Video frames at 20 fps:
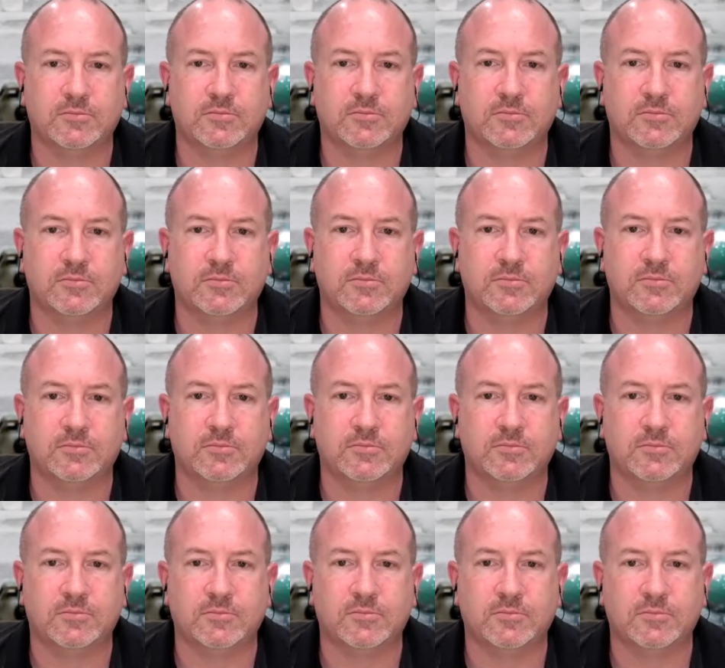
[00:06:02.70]

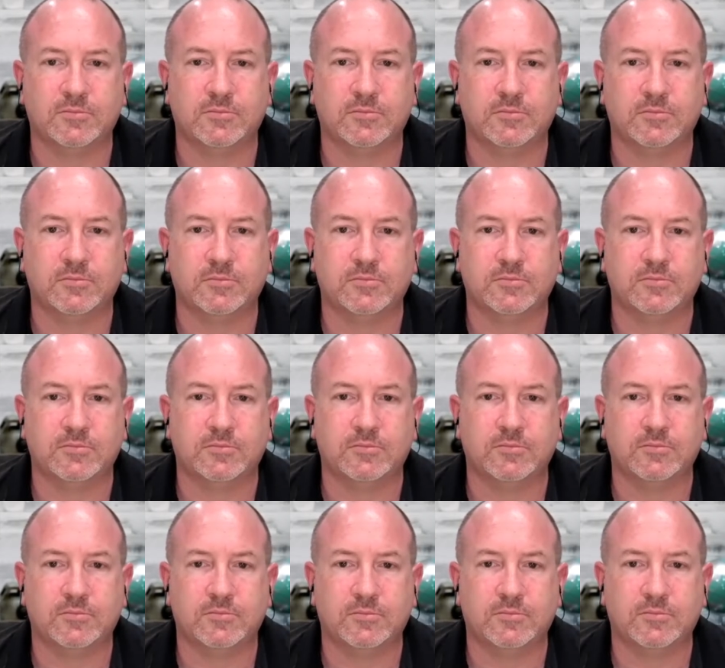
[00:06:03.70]

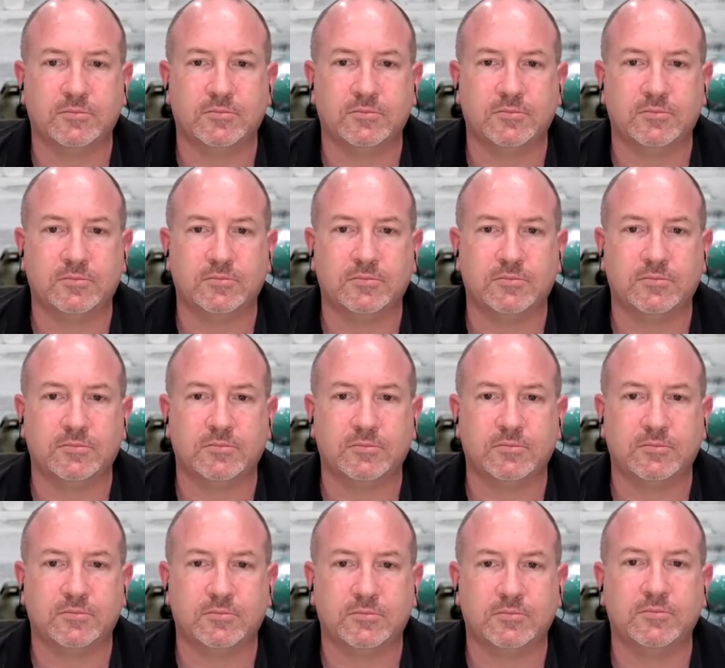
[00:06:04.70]

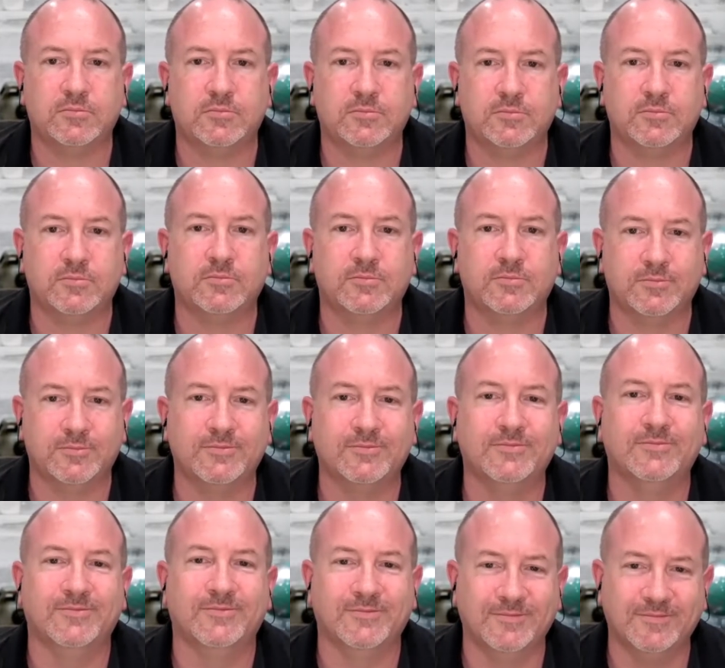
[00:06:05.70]

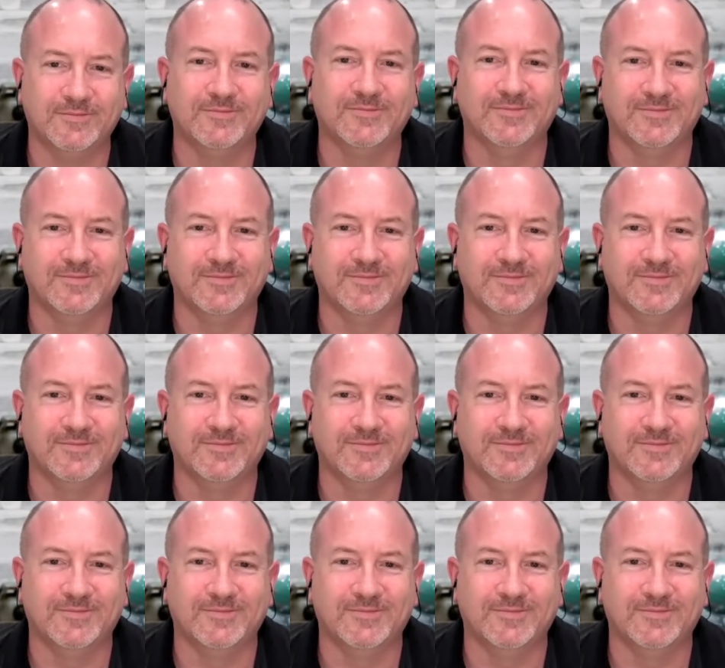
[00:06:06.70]
(silent)